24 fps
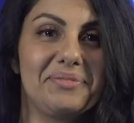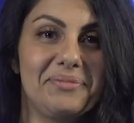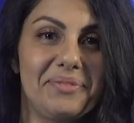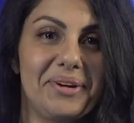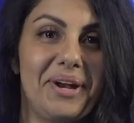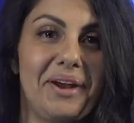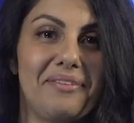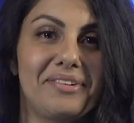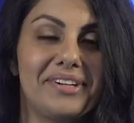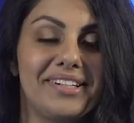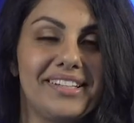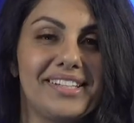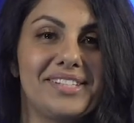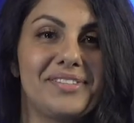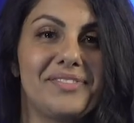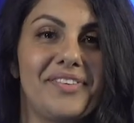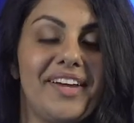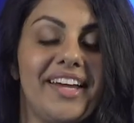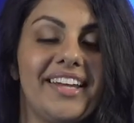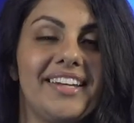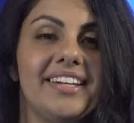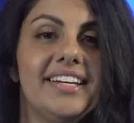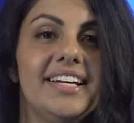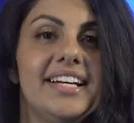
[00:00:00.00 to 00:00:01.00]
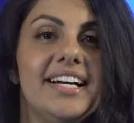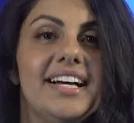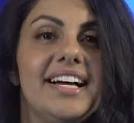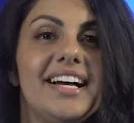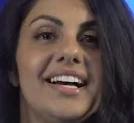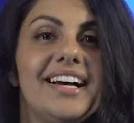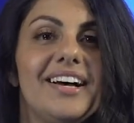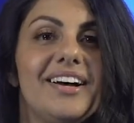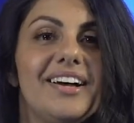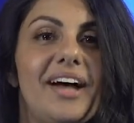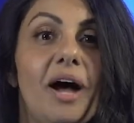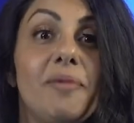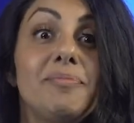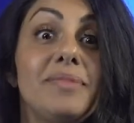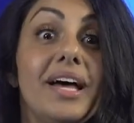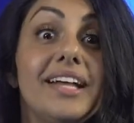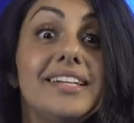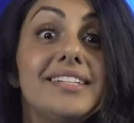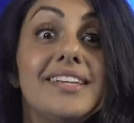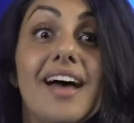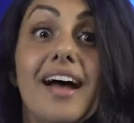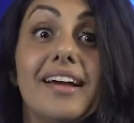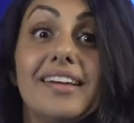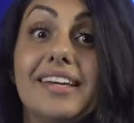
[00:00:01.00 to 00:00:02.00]
Whatever, it's fine. I'm
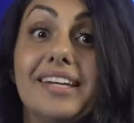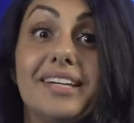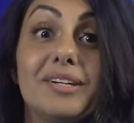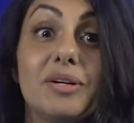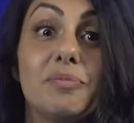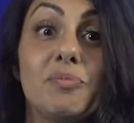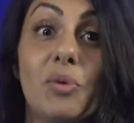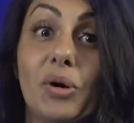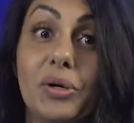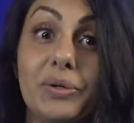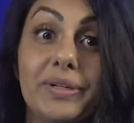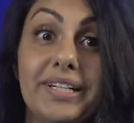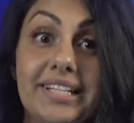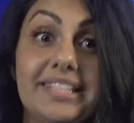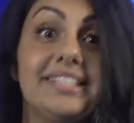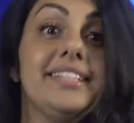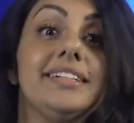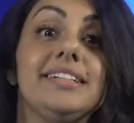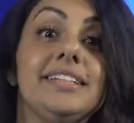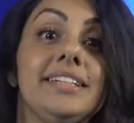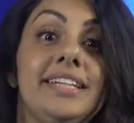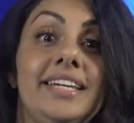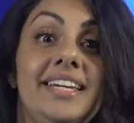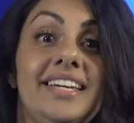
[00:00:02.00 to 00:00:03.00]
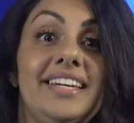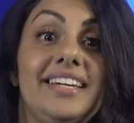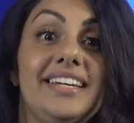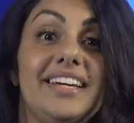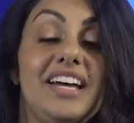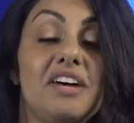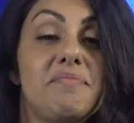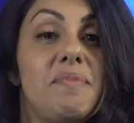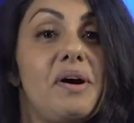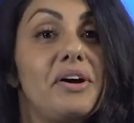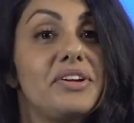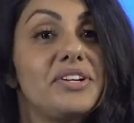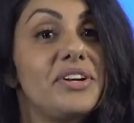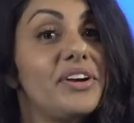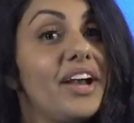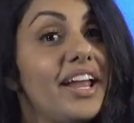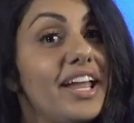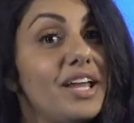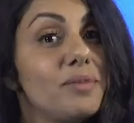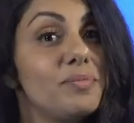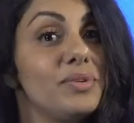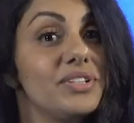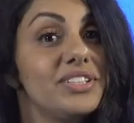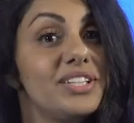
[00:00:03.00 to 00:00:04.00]
not talking more recently about your
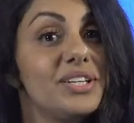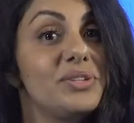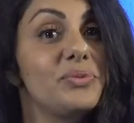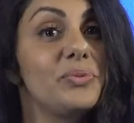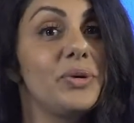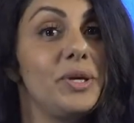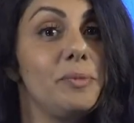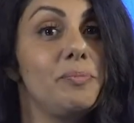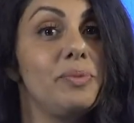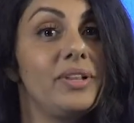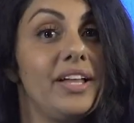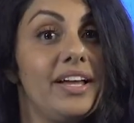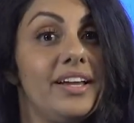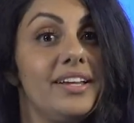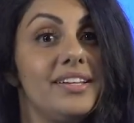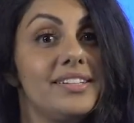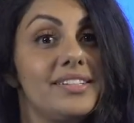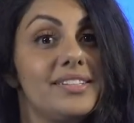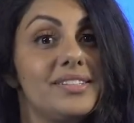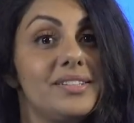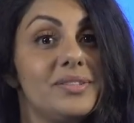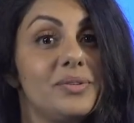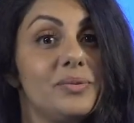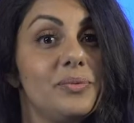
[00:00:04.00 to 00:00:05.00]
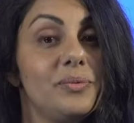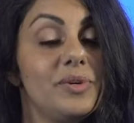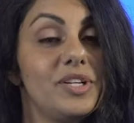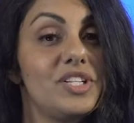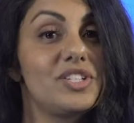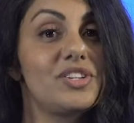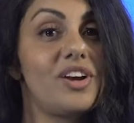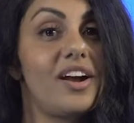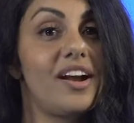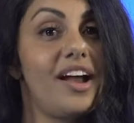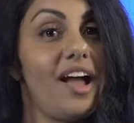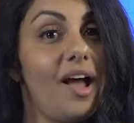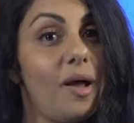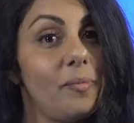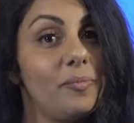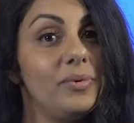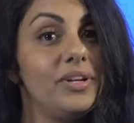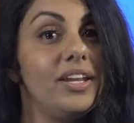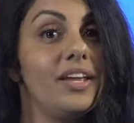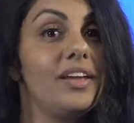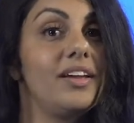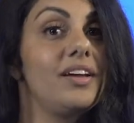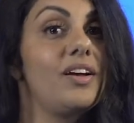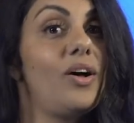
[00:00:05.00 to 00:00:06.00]
Hamilton replays, which are
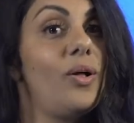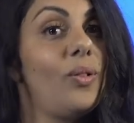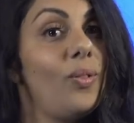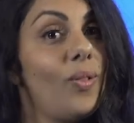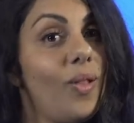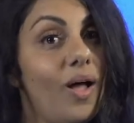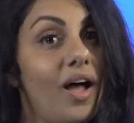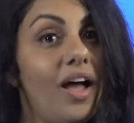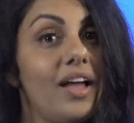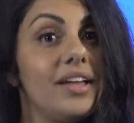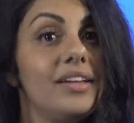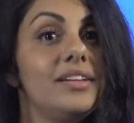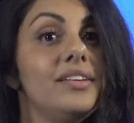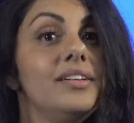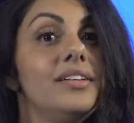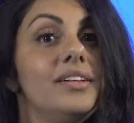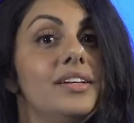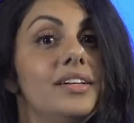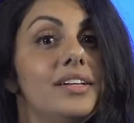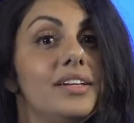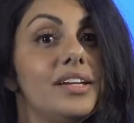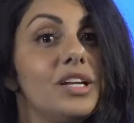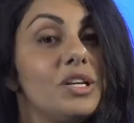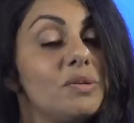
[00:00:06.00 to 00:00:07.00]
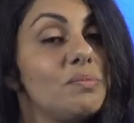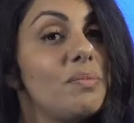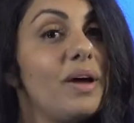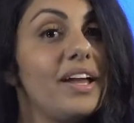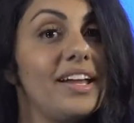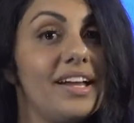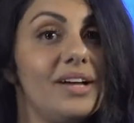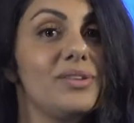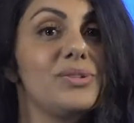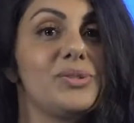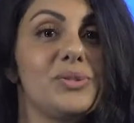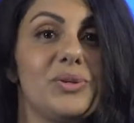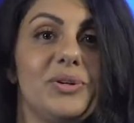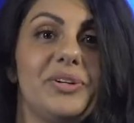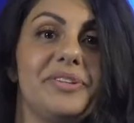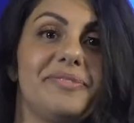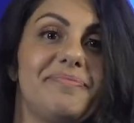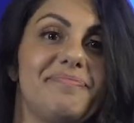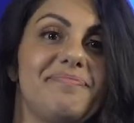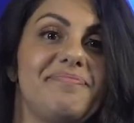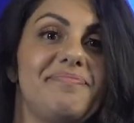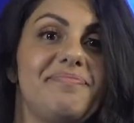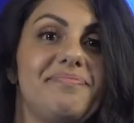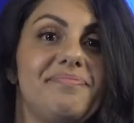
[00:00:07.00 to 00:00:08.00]
happening a lot in my household.
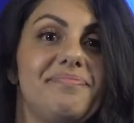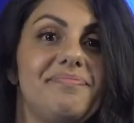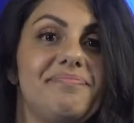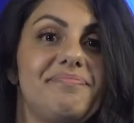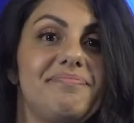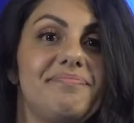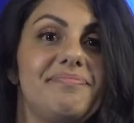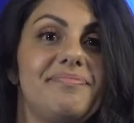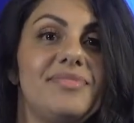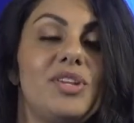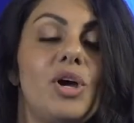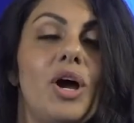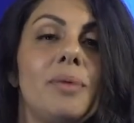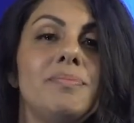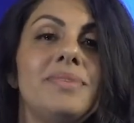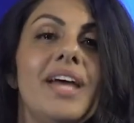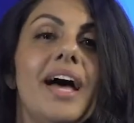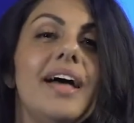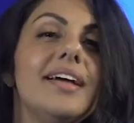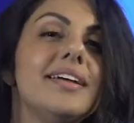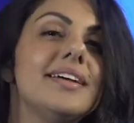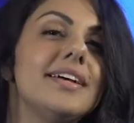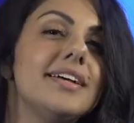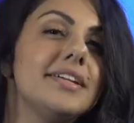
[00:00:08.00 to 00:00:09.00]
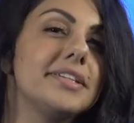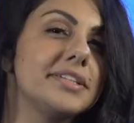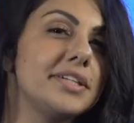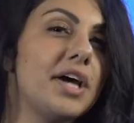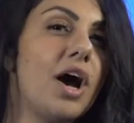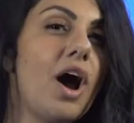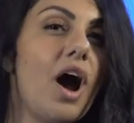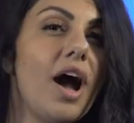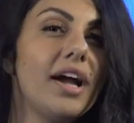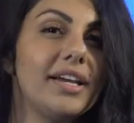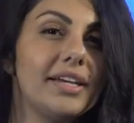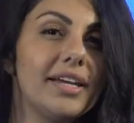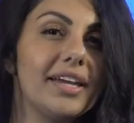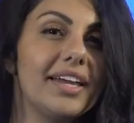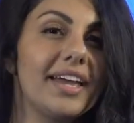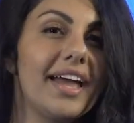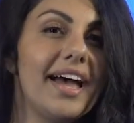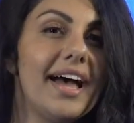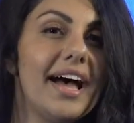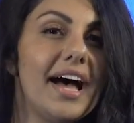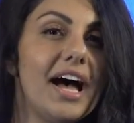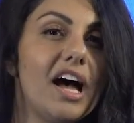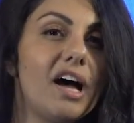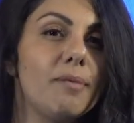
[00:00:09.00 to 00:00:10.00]
Now, I'm not talking
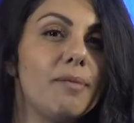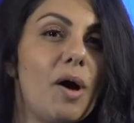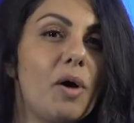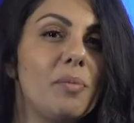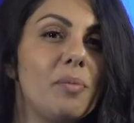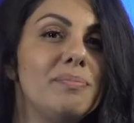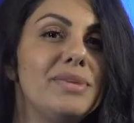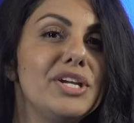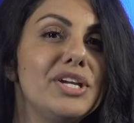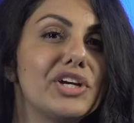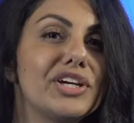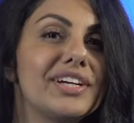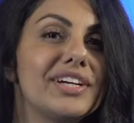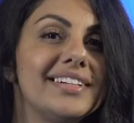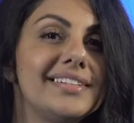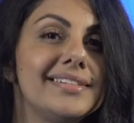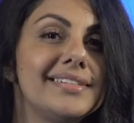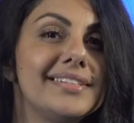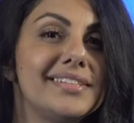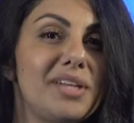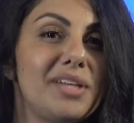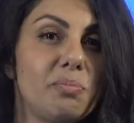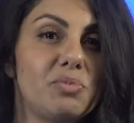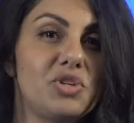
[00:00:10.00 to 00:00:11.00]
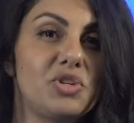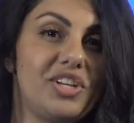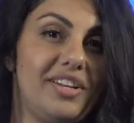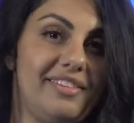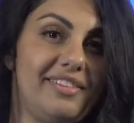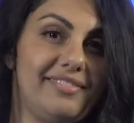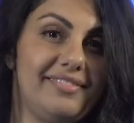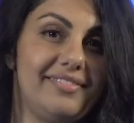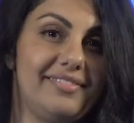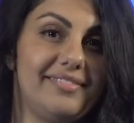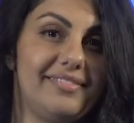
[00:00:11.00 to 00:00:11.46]
about mere consumption.